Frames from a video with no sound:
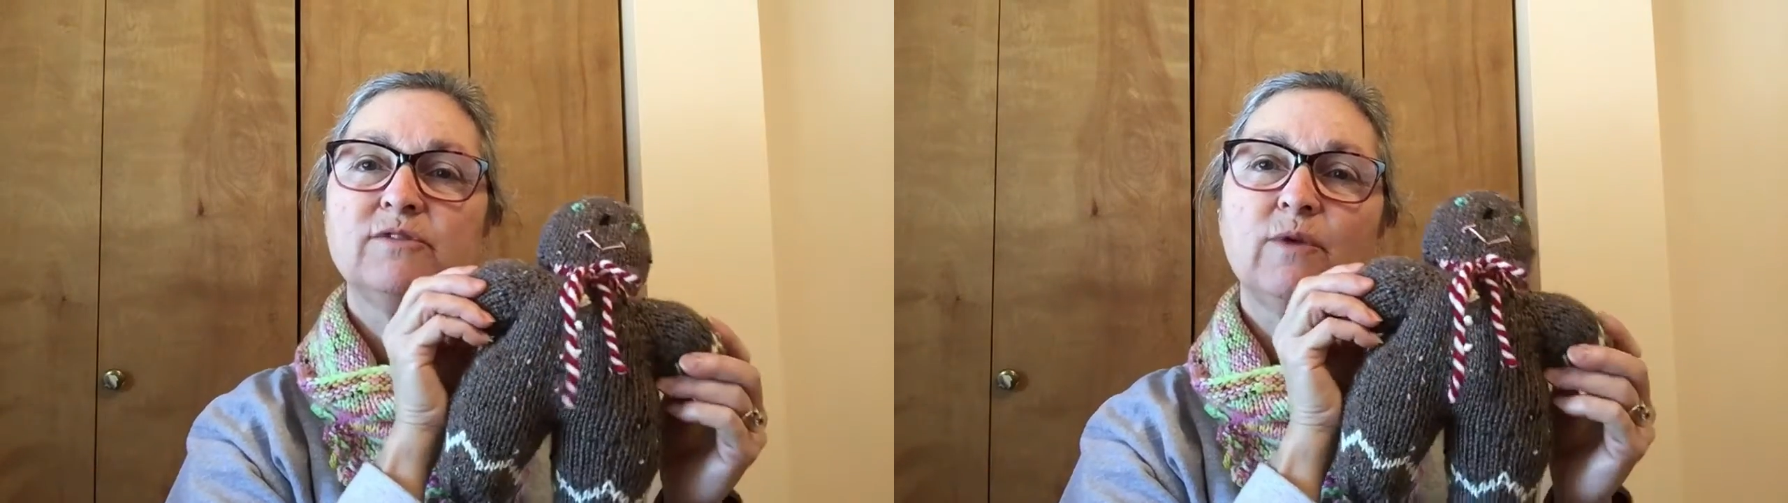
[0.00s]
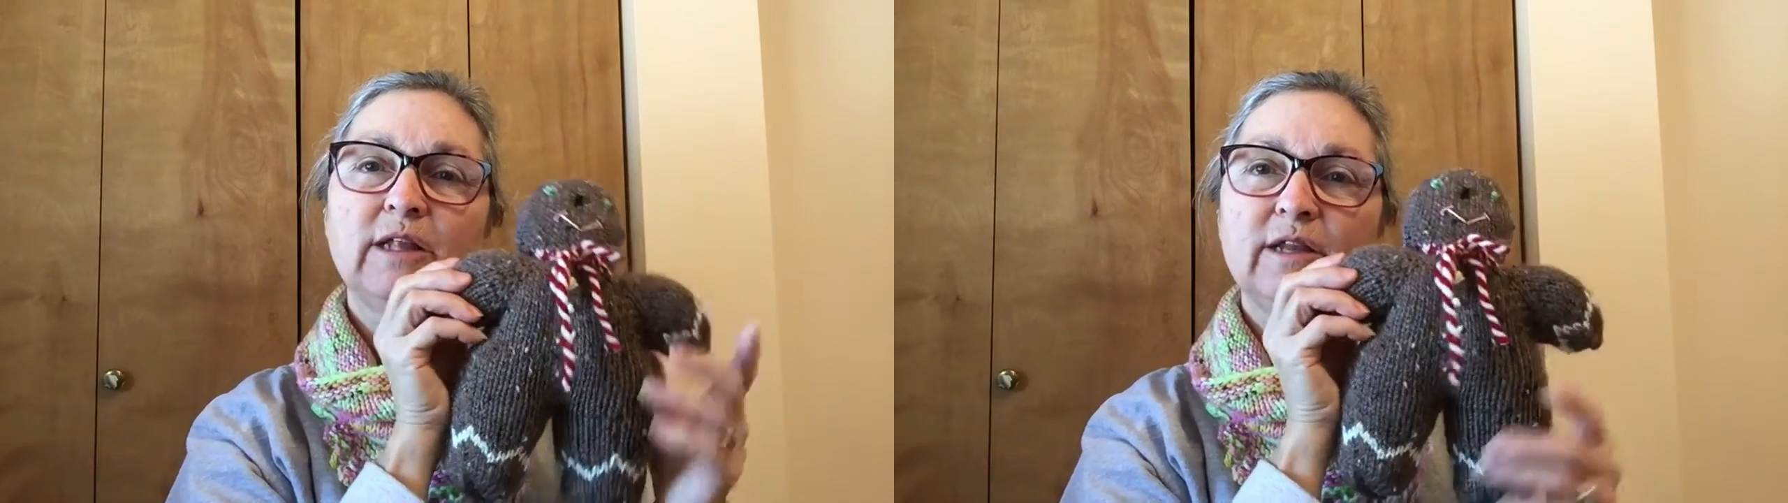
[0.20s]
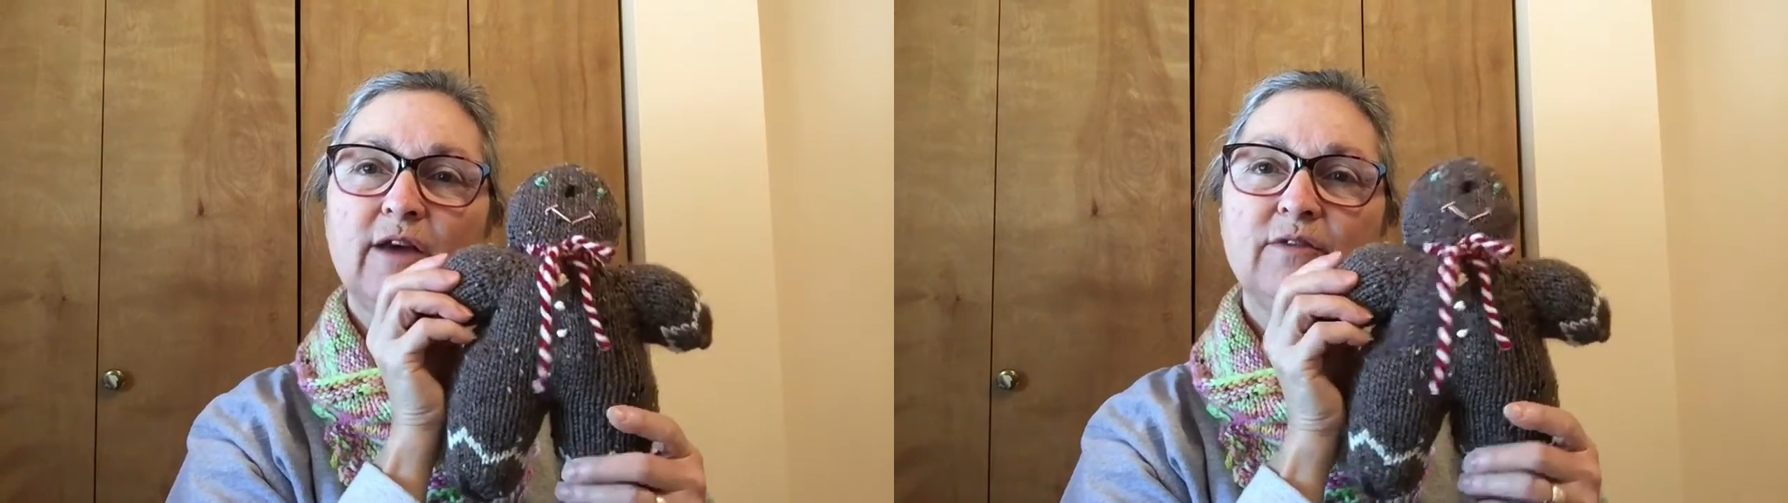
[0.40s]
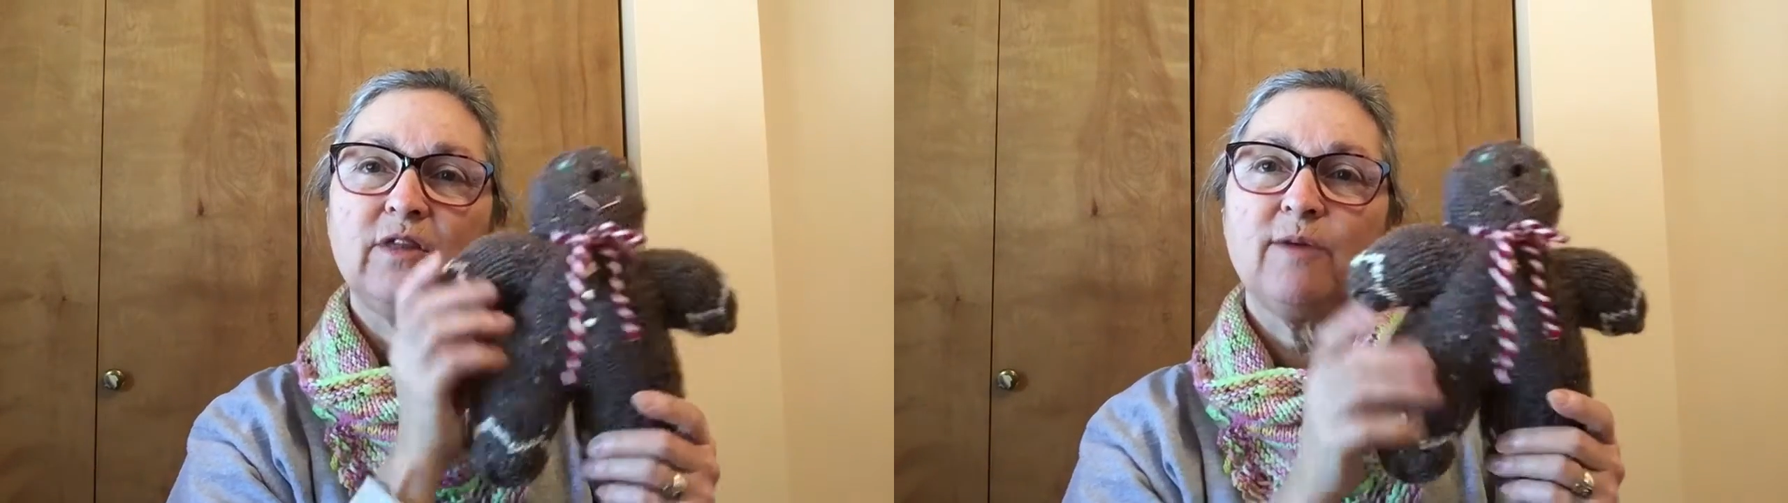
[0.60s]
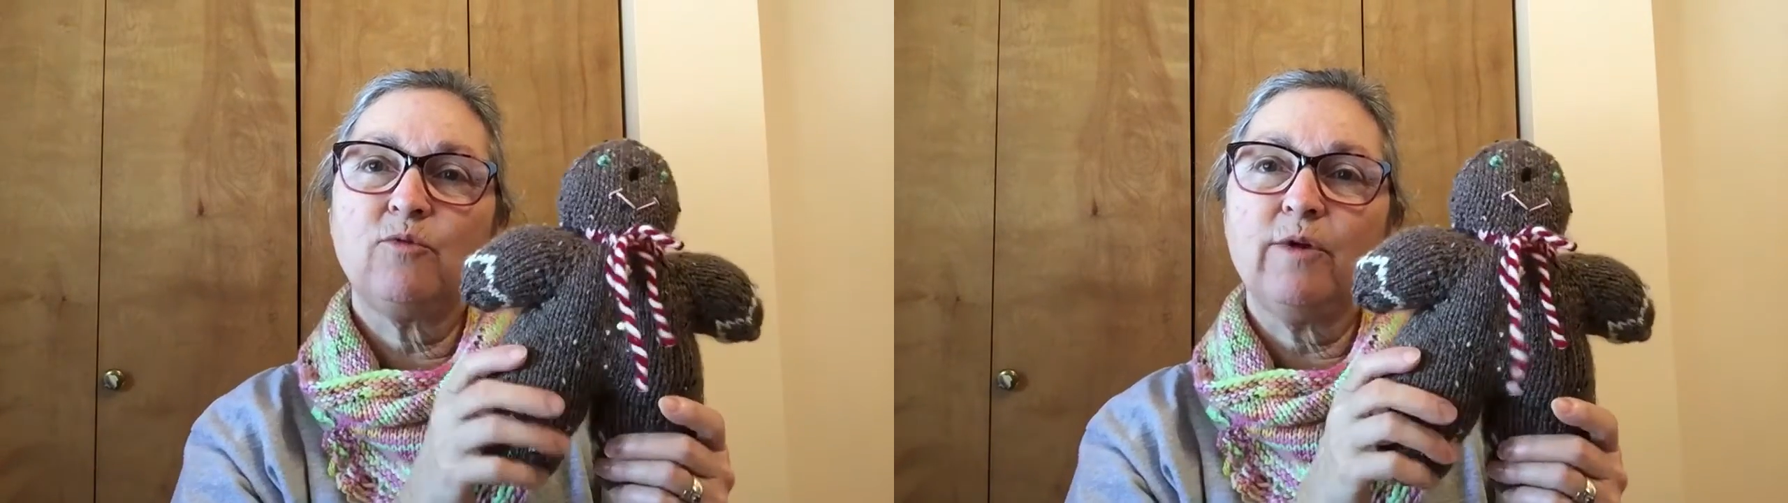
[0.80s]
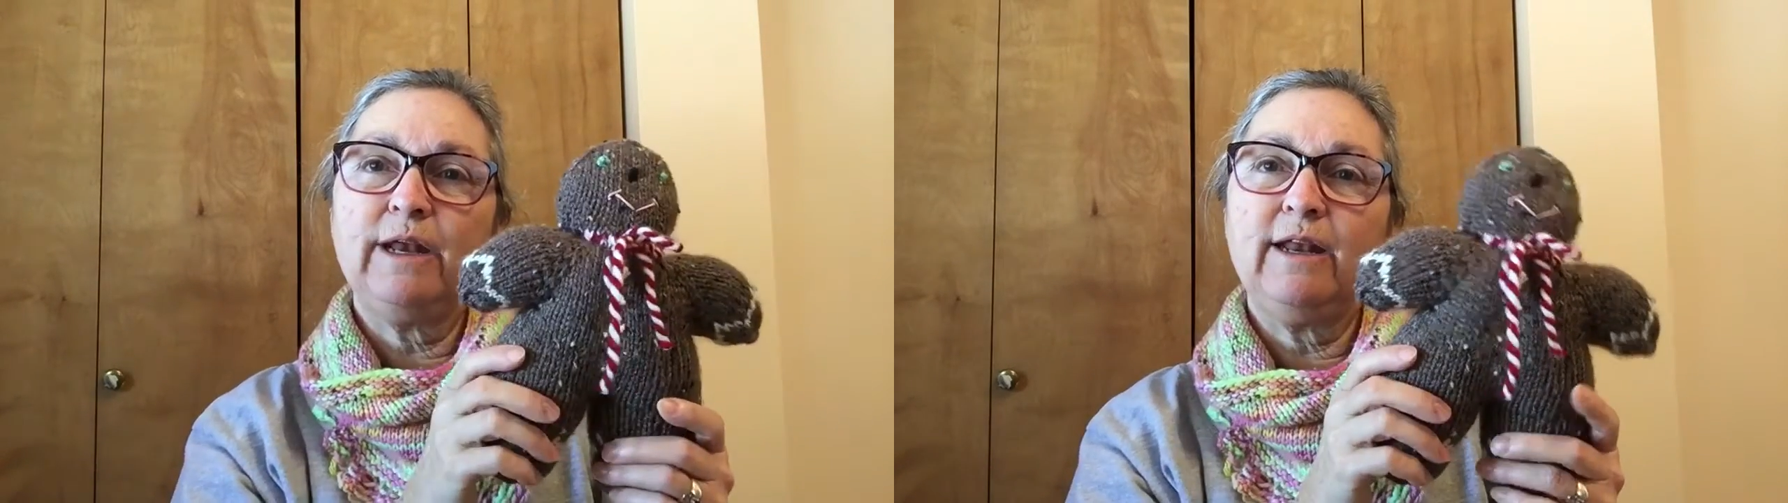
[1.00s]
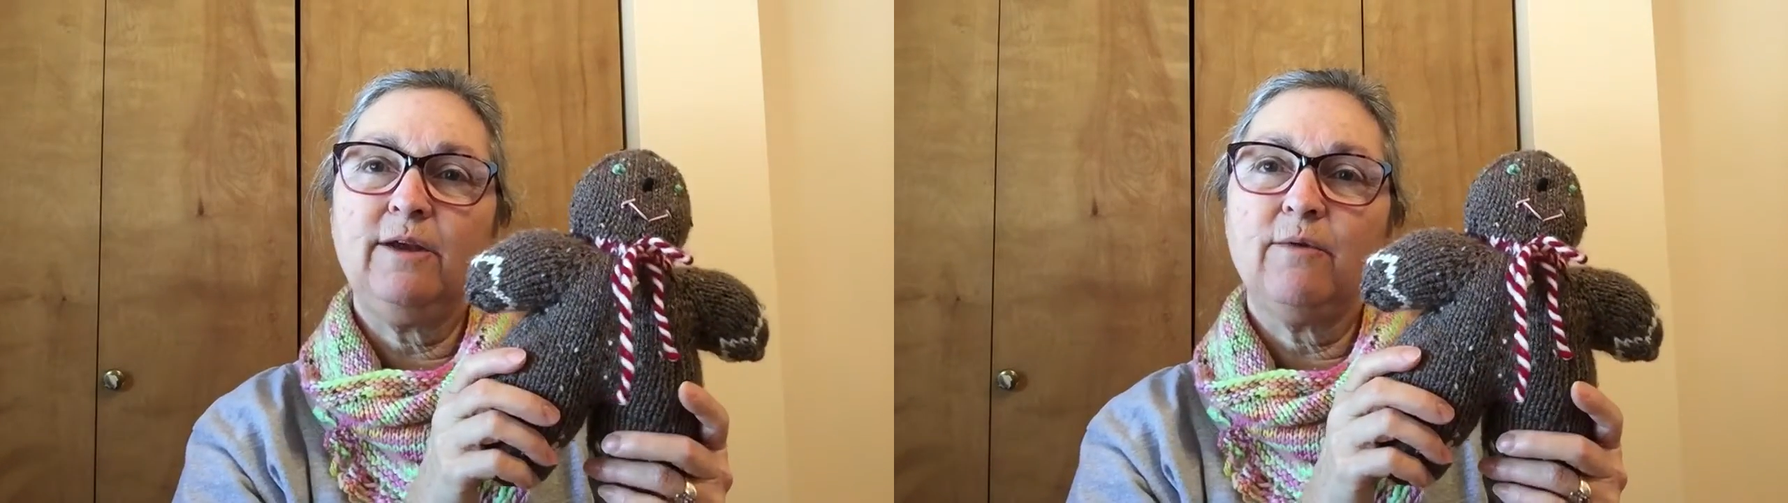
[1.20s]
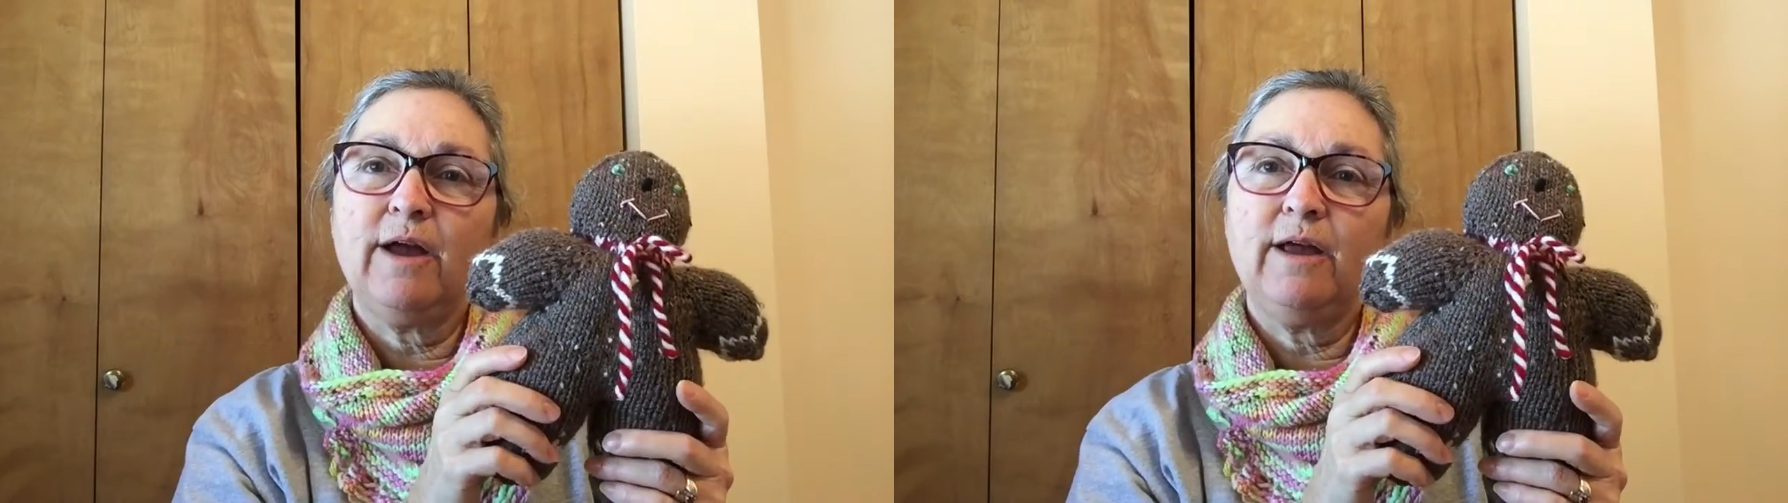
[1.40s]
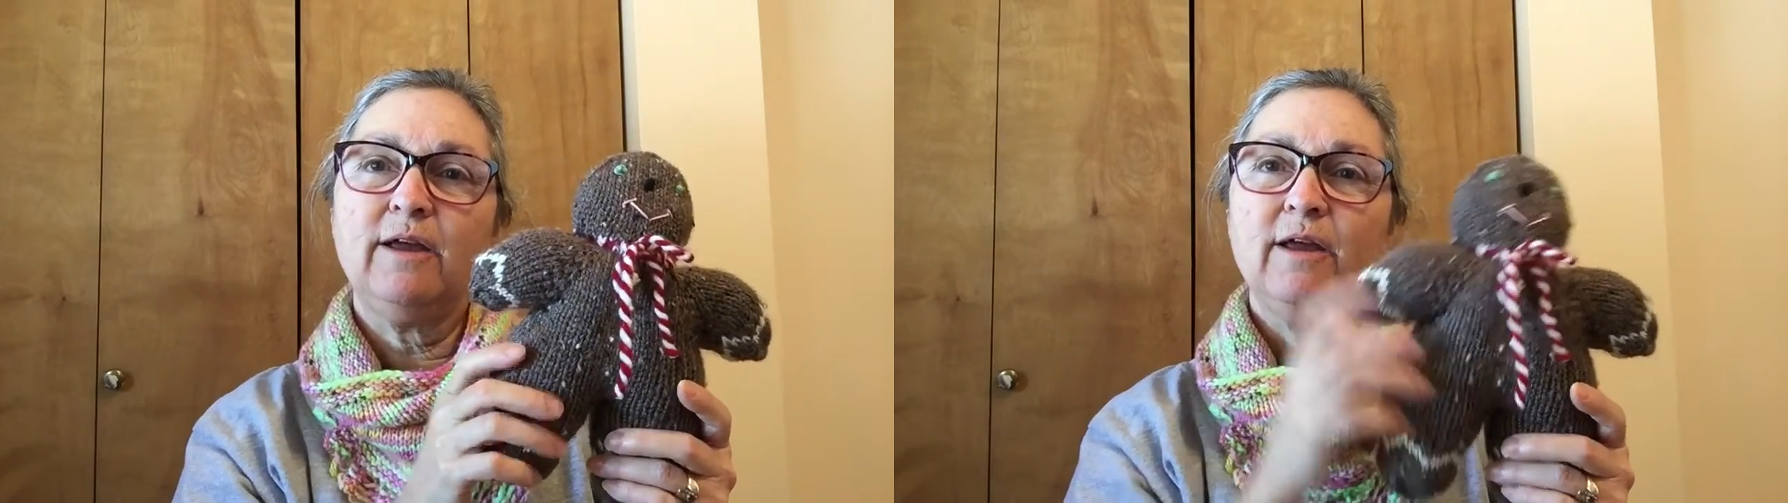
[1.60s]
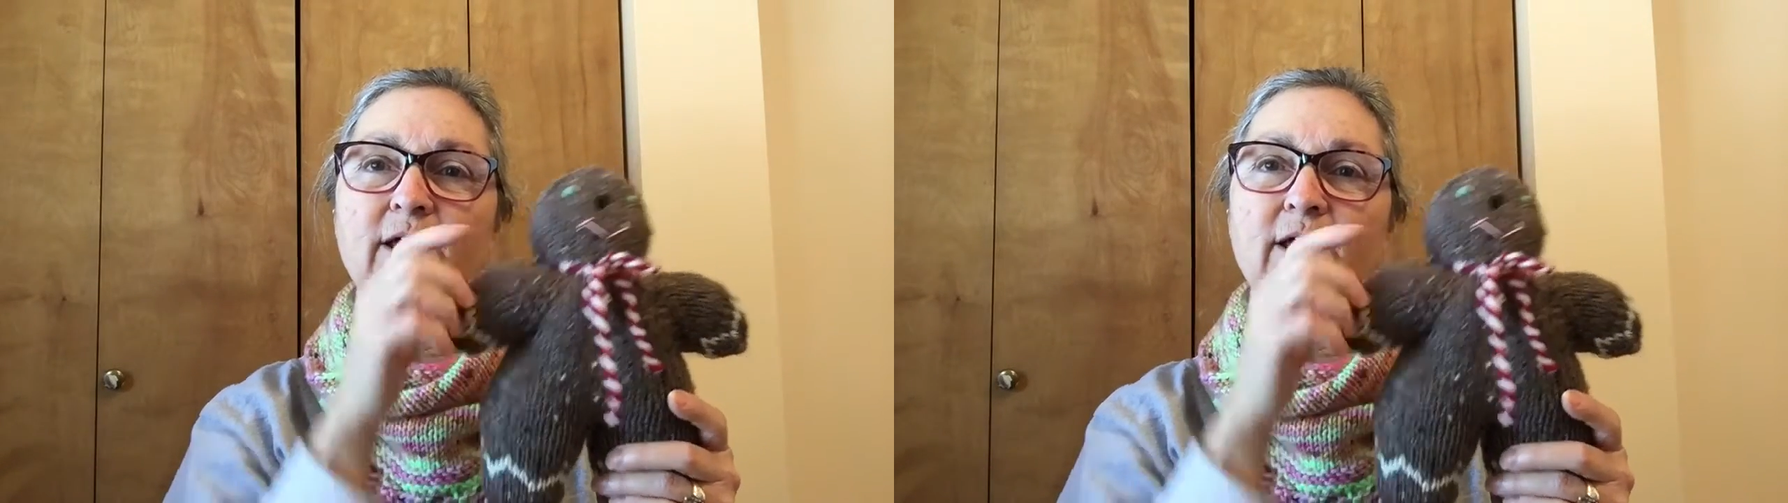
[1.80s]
well enough at that point anyway,